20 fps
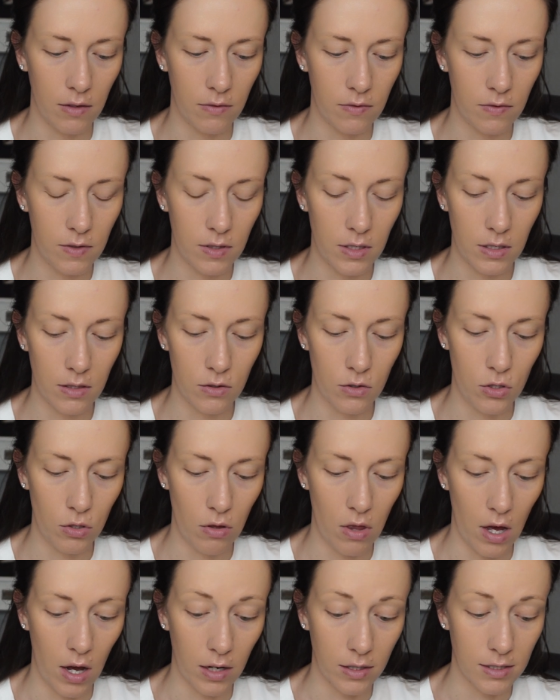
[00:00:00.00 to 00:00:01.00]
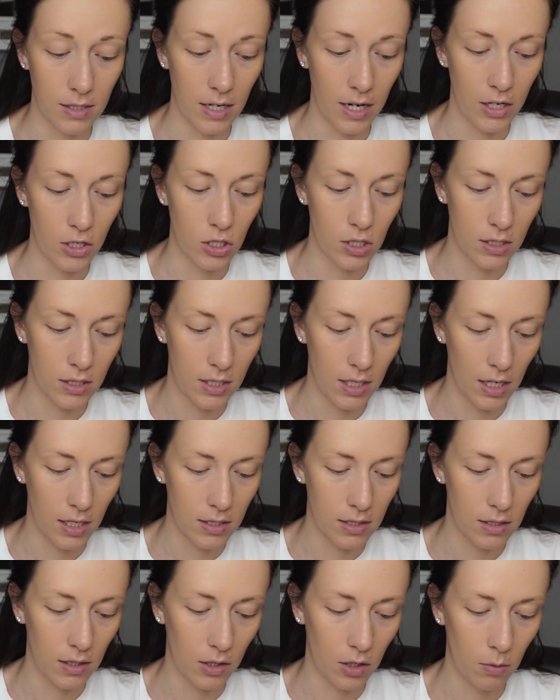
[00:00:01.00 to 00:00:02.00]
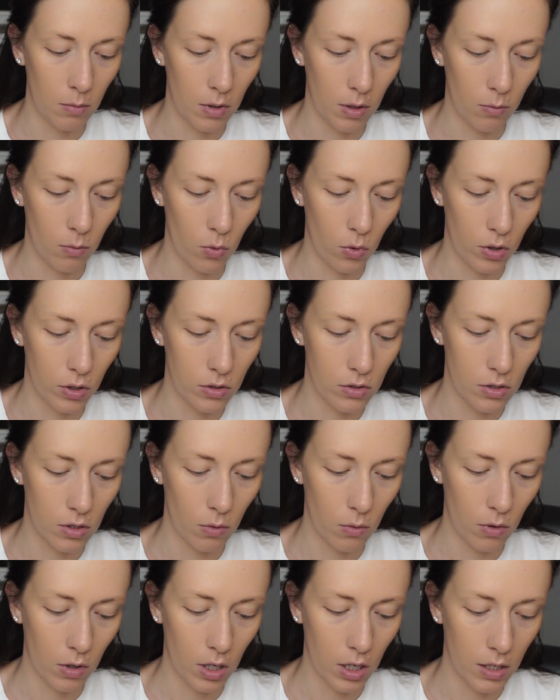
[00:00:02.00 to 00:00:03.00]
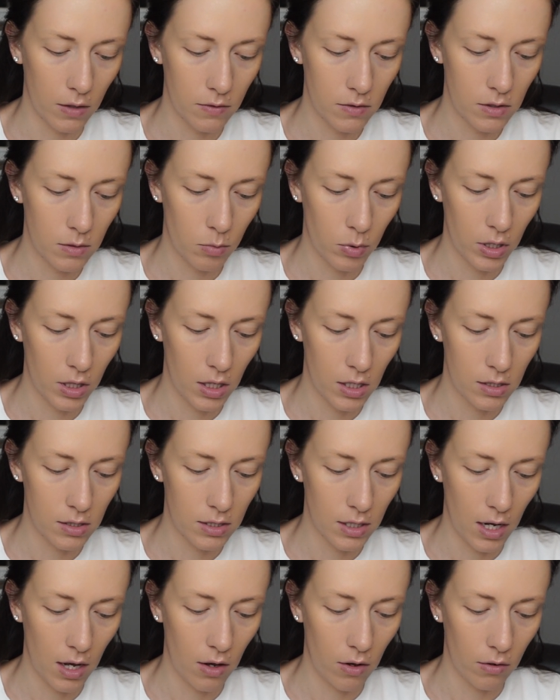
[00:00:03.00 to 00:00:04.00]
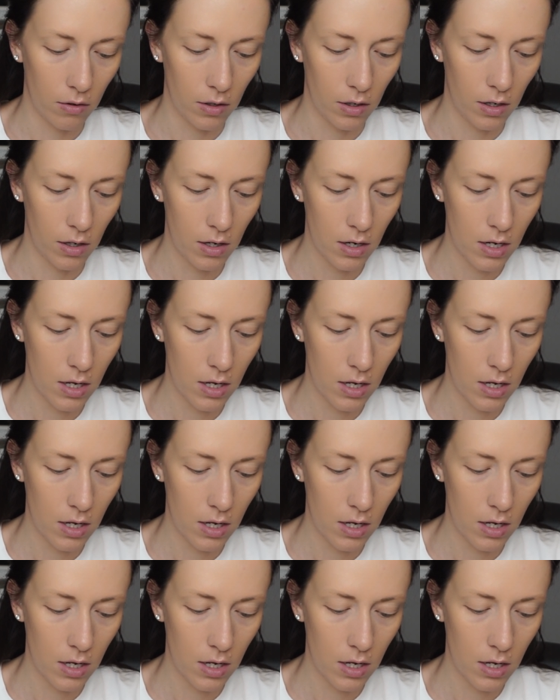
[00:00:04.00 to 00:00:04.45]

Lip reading: of do the oxidation test a little bit more, so we'll kind of spread this out and